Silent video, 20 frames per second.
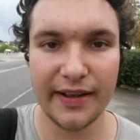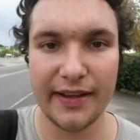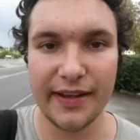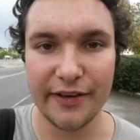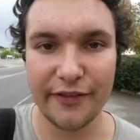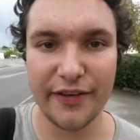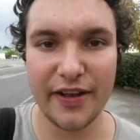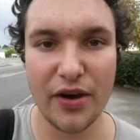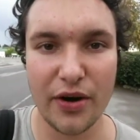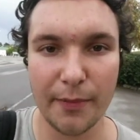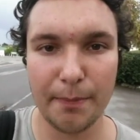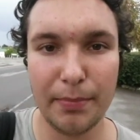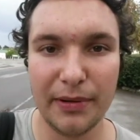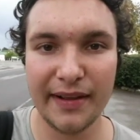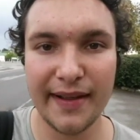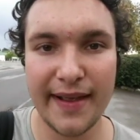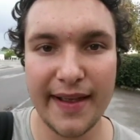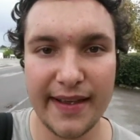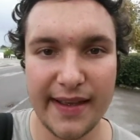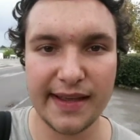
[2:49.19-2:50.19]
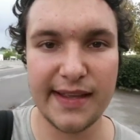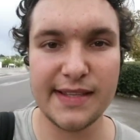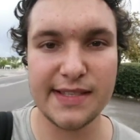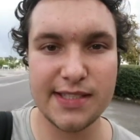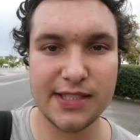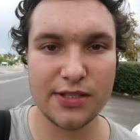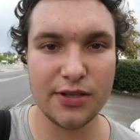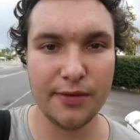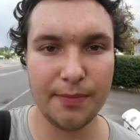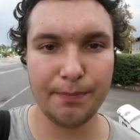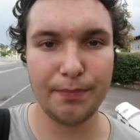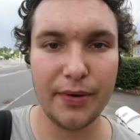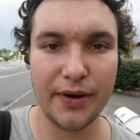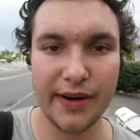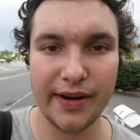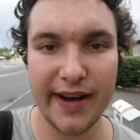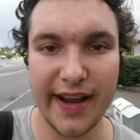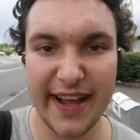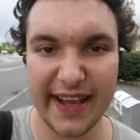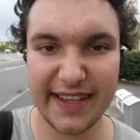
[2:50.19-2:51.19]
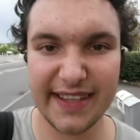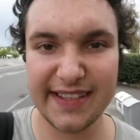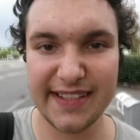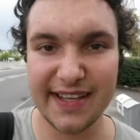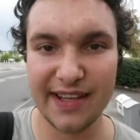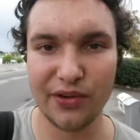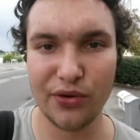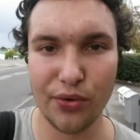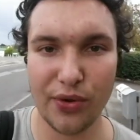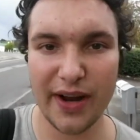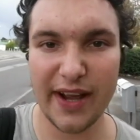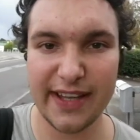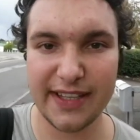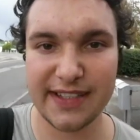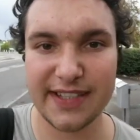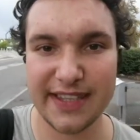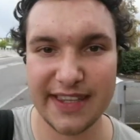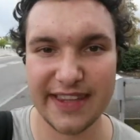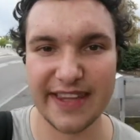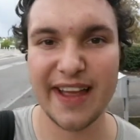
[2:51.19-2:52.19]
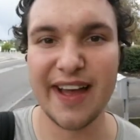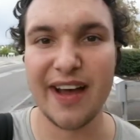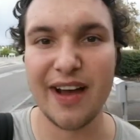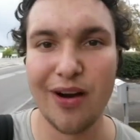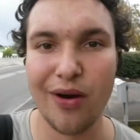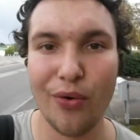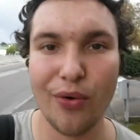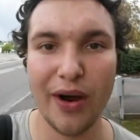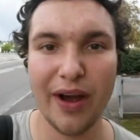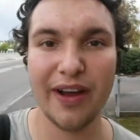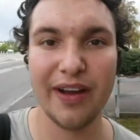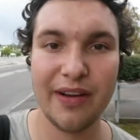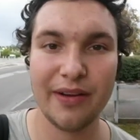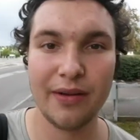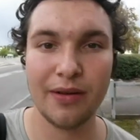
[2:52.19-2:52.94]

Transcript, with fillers: Yeah, they are playing in Super Eton right now